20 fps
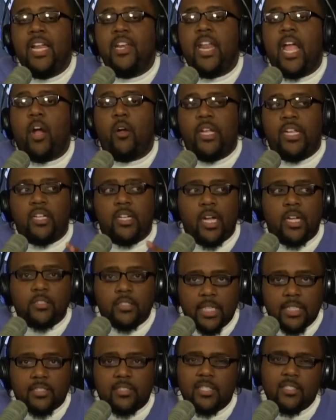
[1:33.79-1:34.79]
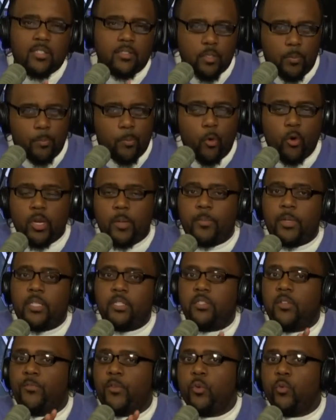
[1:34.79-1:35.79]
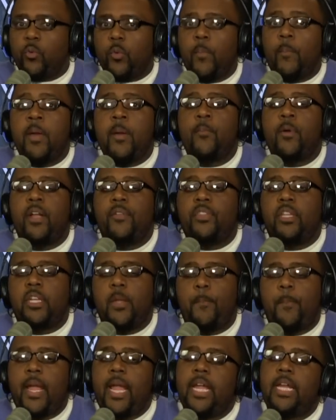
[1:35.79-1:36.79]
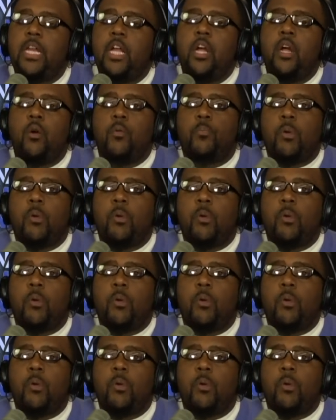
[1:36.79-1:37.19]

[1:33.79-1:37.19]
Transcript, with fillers: Now, in context, this is important because if you remember at the debate,